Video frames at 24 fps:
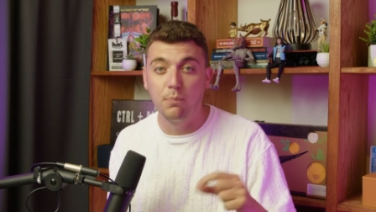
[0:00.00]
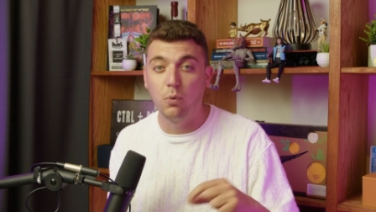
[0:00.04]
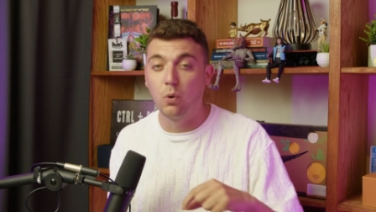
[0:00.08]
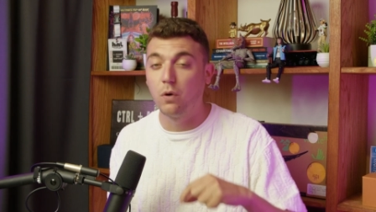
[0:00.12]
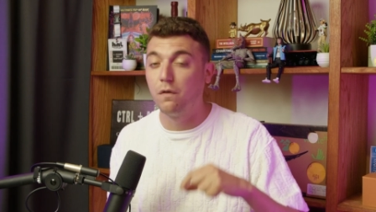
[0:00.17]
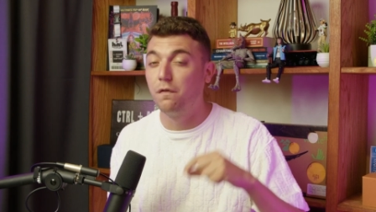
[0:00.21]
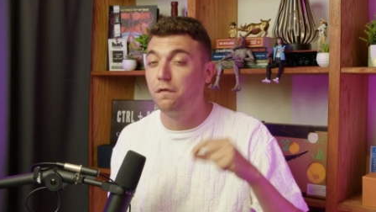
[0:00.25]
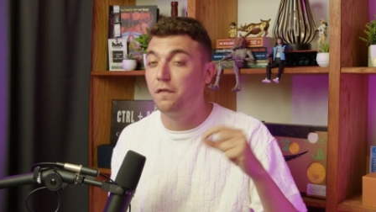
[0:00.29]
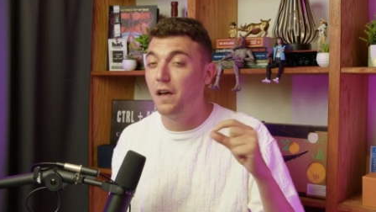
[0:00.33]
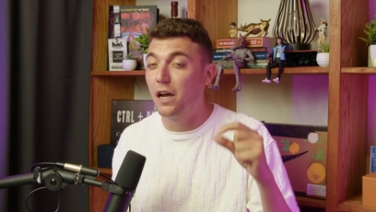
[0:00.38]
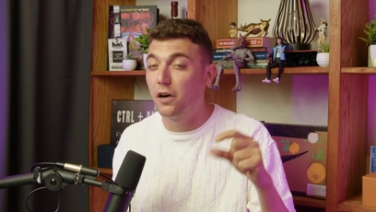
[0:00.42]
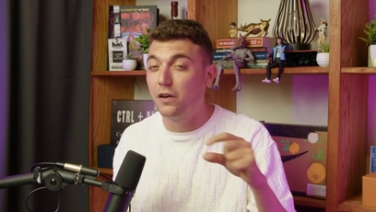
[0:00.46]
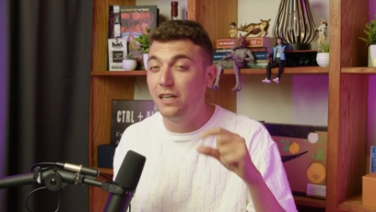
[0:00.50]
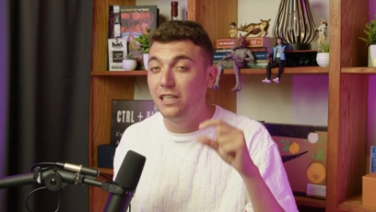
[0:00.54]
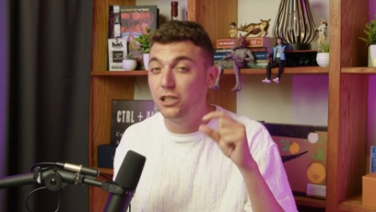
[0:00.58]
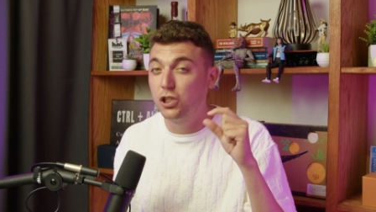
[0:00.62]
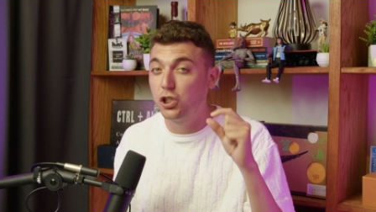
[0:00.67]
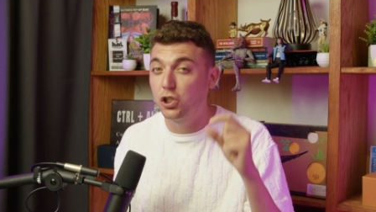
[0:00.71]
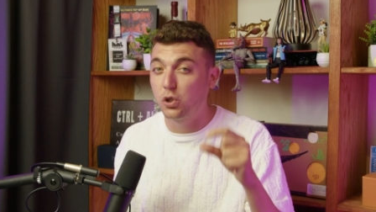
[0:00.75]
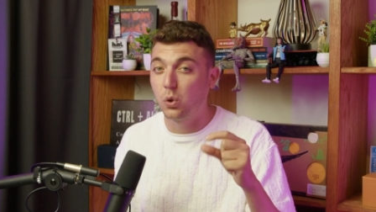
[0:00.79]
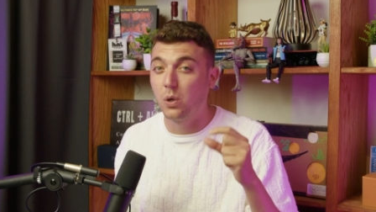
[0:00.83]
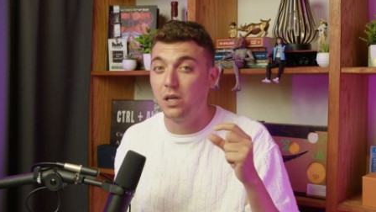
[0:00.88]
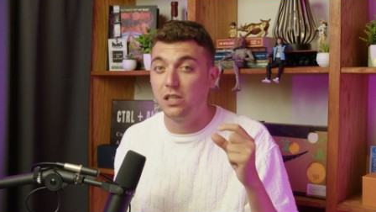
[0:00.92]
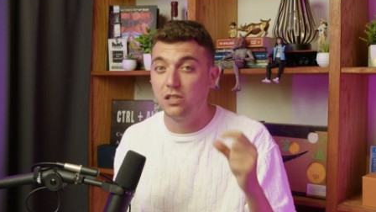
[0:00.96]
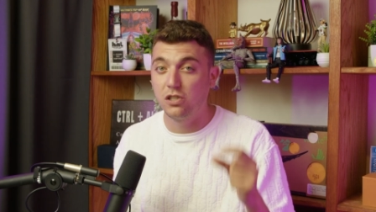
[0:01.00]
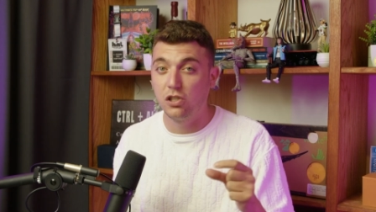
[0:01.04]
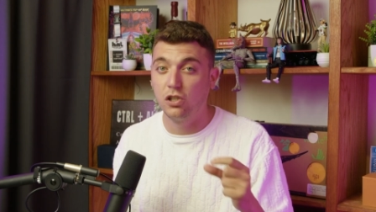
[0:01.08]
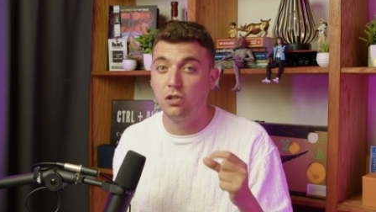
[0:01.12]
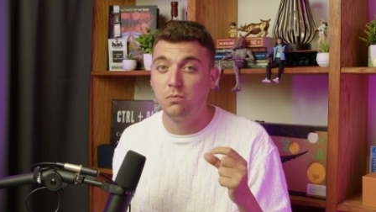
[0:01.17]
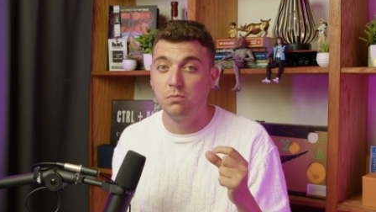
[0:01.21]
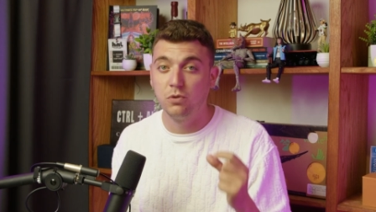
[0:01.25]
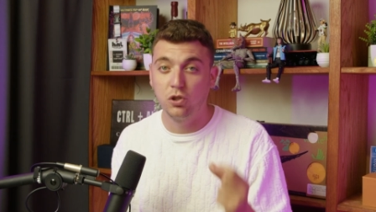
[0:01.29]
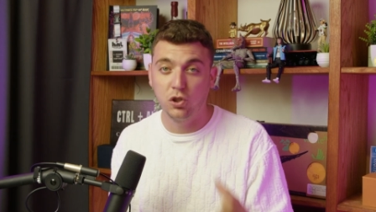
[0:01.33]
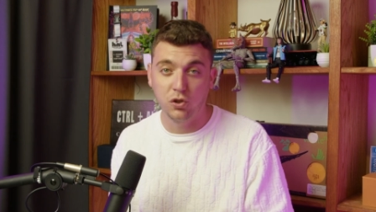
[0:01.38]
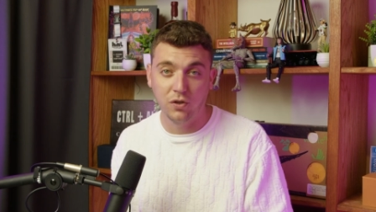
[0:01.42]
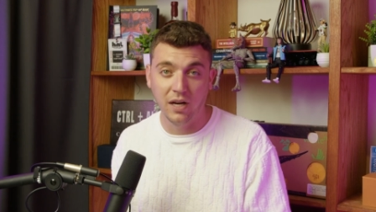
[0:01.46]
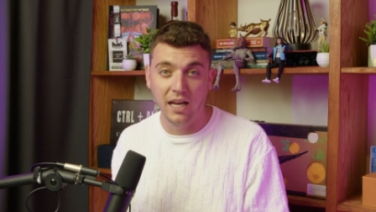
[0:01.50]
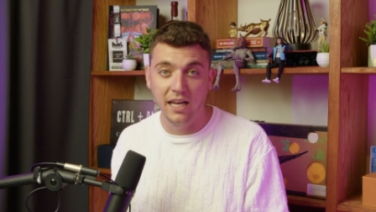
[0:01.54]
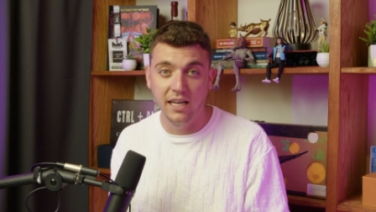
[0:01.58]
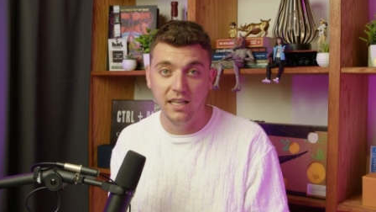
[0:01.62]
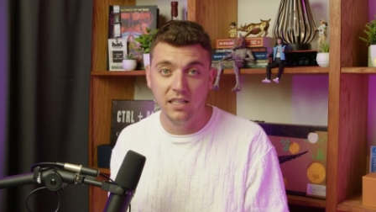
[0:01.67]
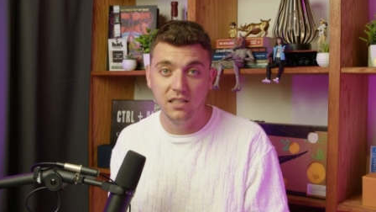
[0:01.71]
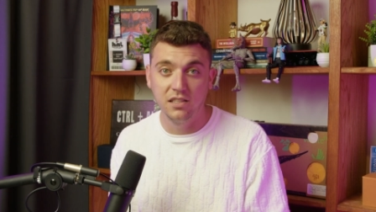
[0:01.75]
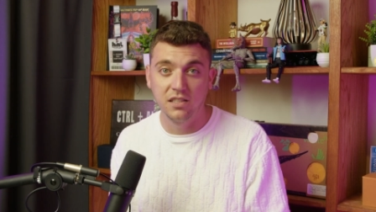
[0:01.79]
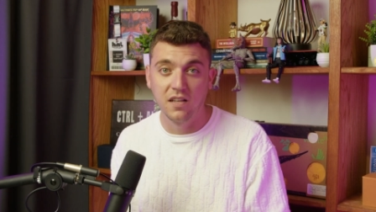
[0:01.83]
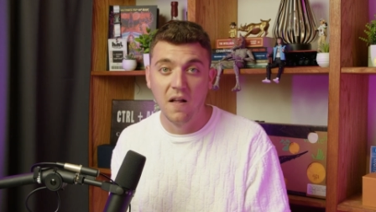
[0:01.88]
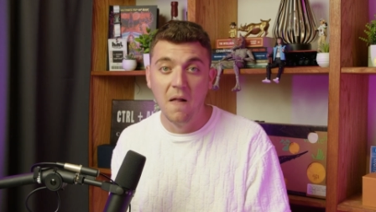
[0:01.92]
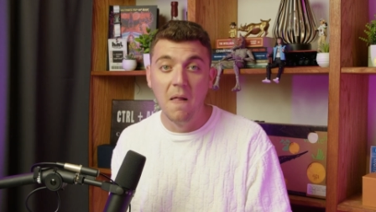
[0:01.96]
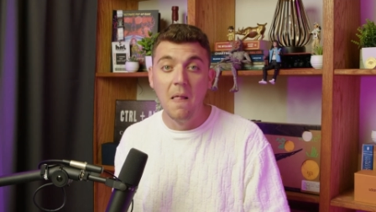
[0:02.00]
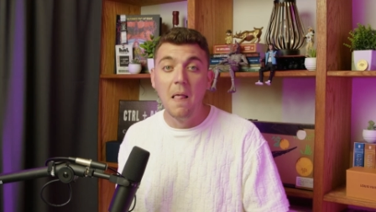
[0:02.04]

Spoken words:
or very short-term trades,